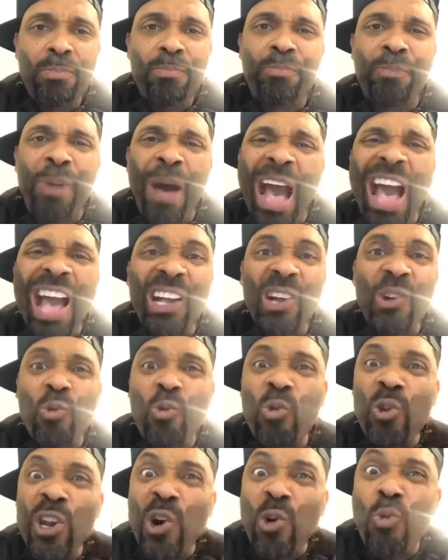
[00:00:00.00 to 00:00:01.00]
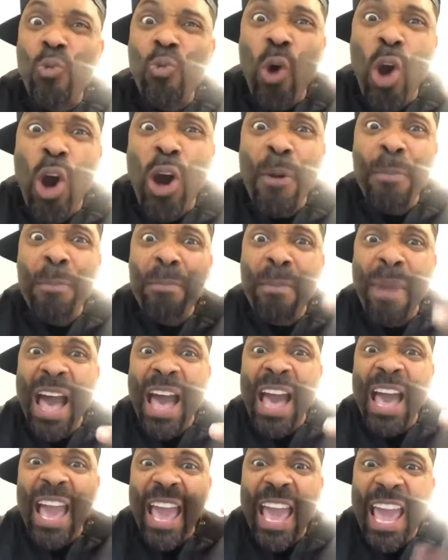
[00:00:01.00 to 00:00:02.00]
Pop would have whooped
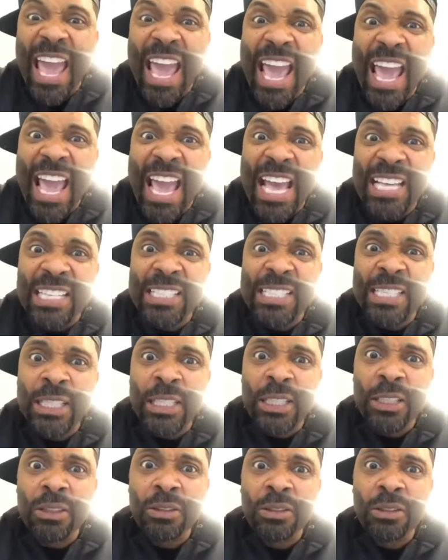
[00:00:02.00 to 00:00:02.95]
my ass.